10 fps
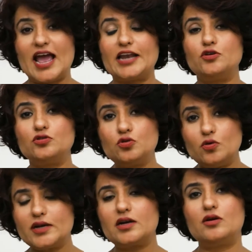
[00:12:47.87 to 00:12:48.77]
and you
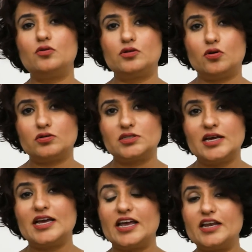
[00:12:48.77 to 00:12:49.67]
do include those
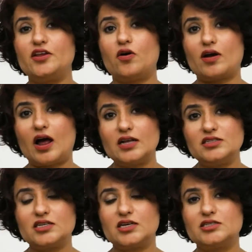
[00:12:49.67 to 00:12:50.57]
in your
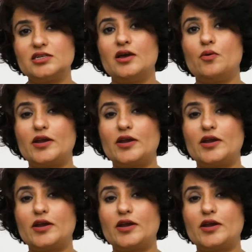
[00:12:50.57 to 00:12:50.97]
answers